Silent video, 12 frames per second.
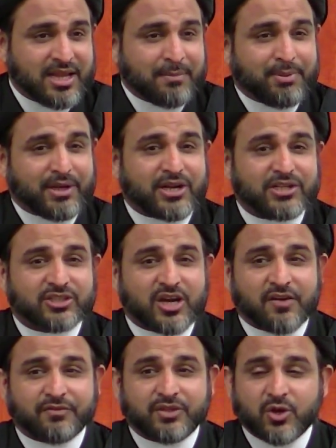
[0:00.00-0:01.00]
because
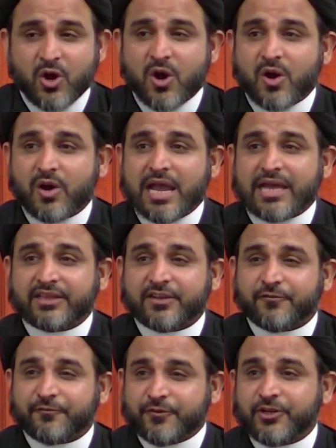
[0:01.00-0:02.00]
of the awe and the
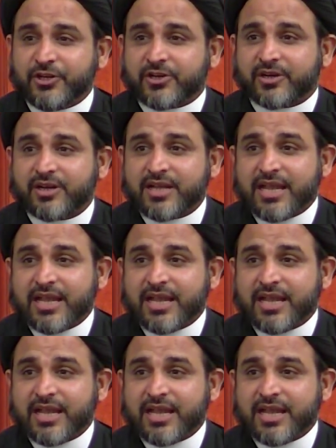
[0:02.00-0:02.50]
fear